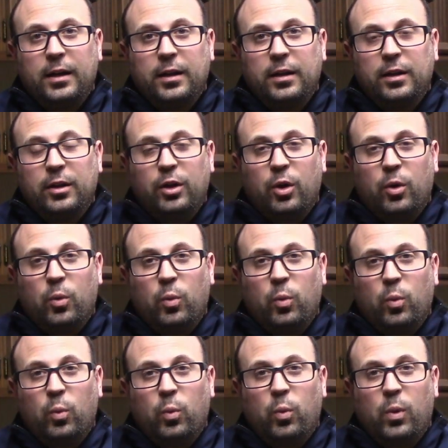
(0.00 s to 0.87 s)

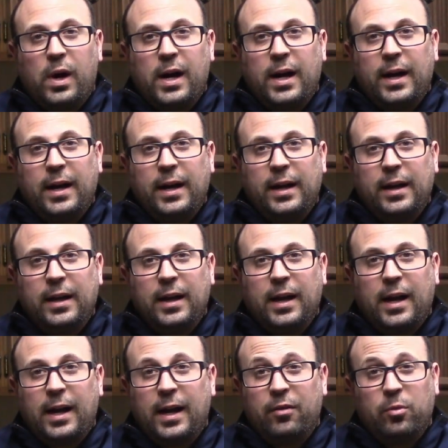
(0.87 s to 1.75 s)
why
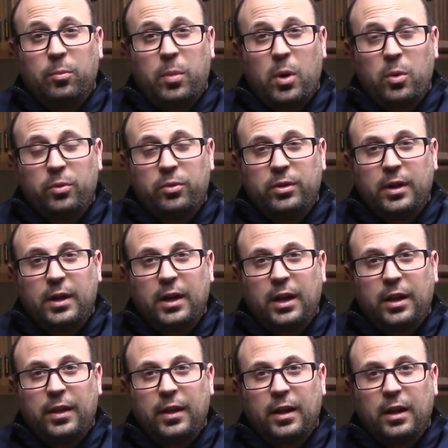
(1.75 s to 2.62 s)
I haven't posted
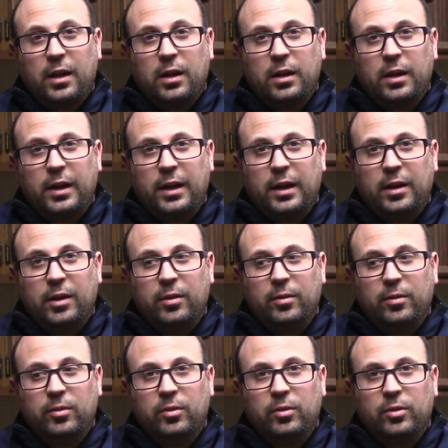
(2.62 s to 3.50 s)
anything
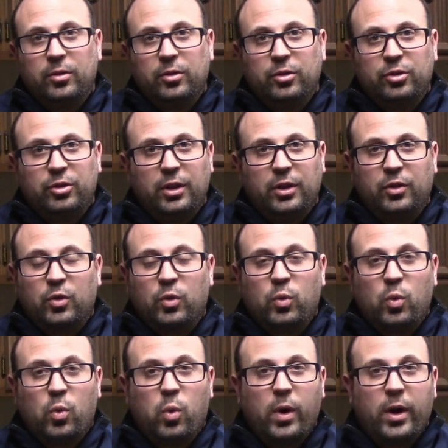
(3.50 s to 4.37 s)
in,
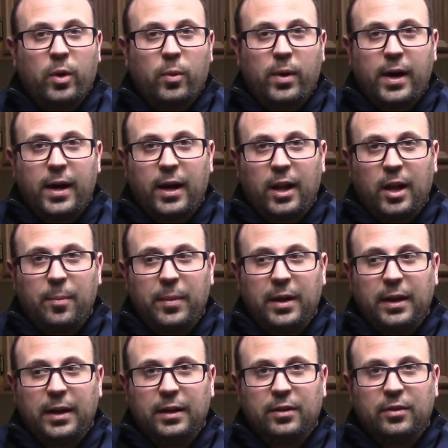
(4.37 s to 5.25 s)
quite a while. I
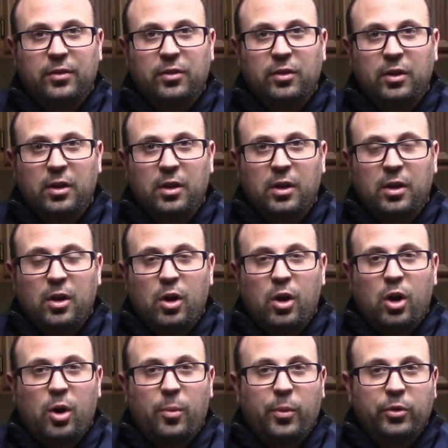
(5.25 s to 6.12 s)
mean, it's
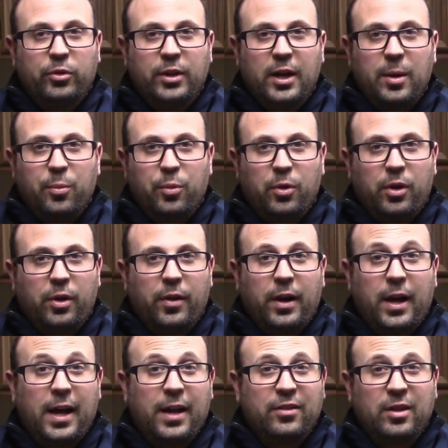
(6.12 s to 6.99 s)
almost April, and the
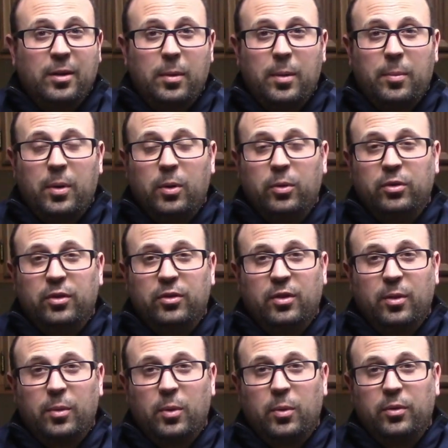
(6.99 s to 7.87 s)
last time I posted
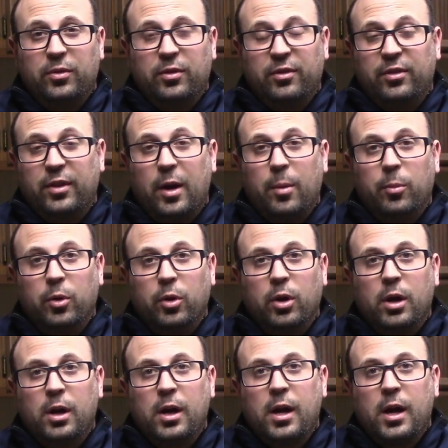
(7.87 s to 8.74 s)
something was
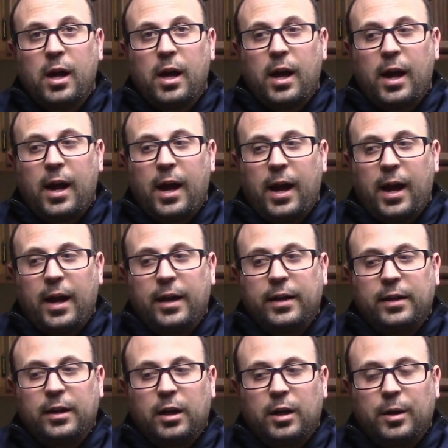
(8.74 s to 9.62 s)
December. And,